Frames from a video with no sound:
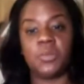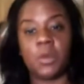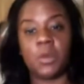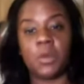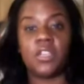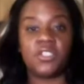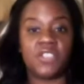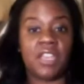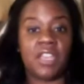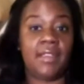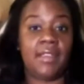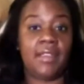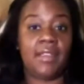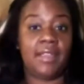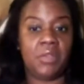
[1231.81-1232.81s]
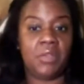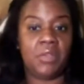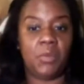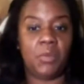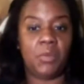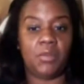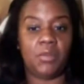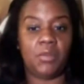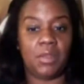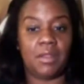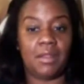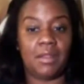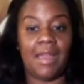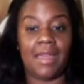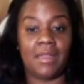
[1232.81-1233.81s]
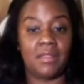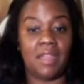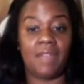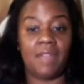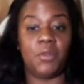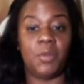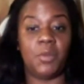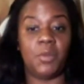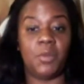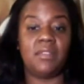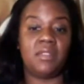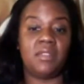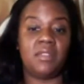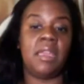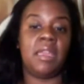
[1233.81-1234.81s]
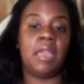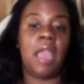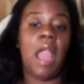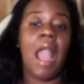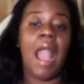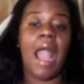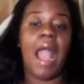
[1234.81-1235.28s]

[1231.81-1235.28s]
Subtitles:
we are checking in with clients every week and seeing